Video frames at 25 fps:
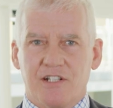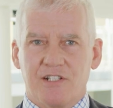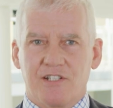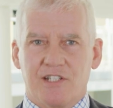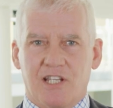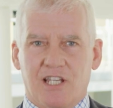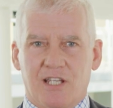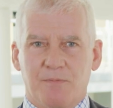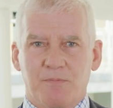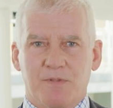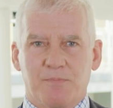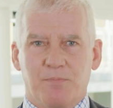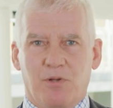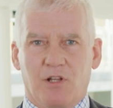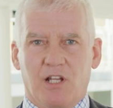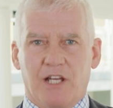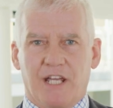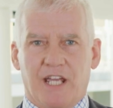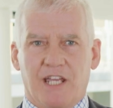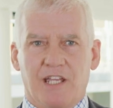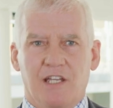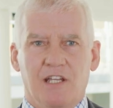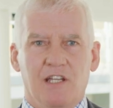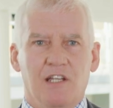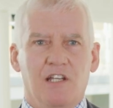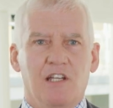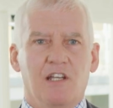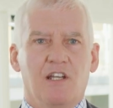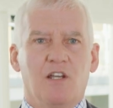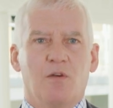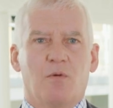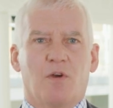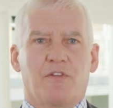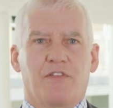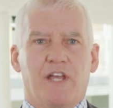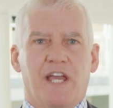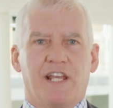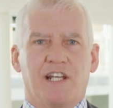their teams play,
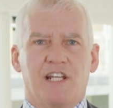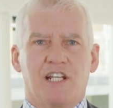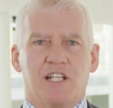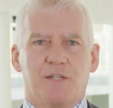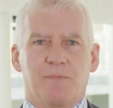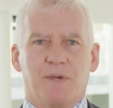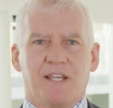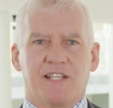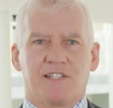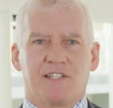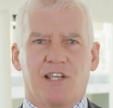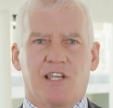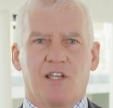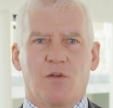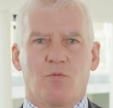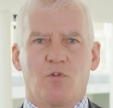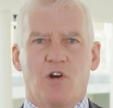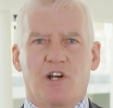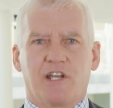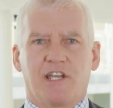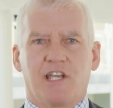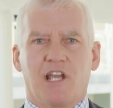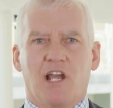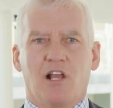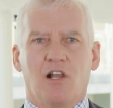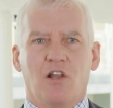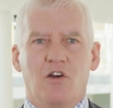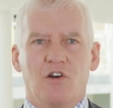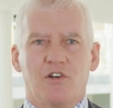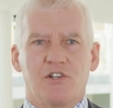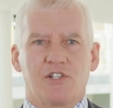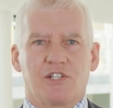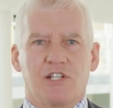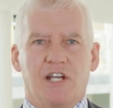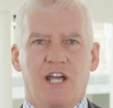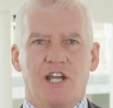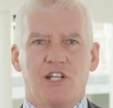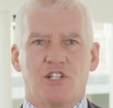with NHBC working
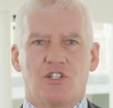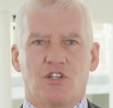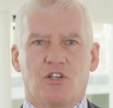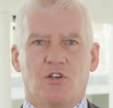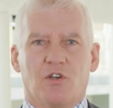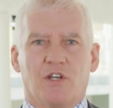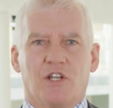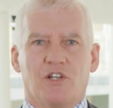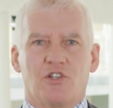alongside you,